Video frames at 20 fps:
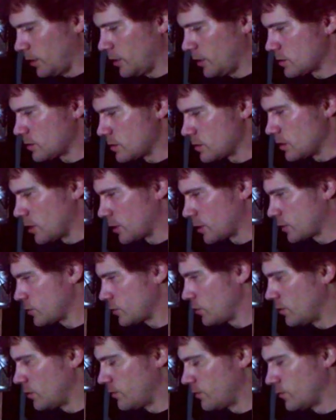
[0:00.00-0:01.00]
it gets knocked
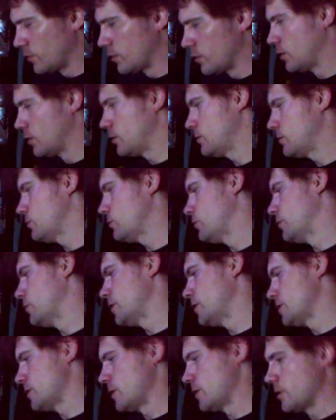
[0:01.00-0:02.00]
over, or it
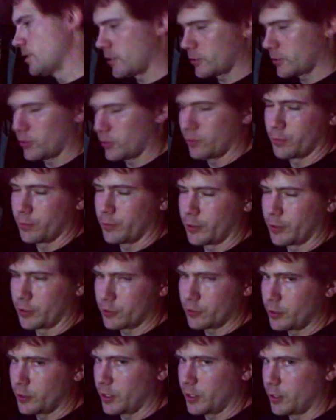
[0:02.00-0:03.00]
doesn't get knocked over, but it
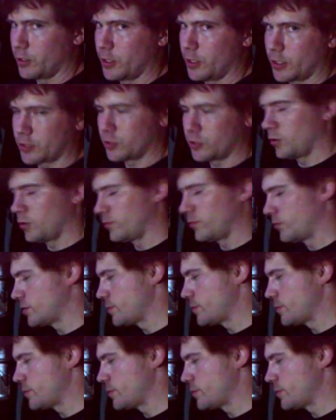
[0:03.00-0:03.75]
could get knocked over.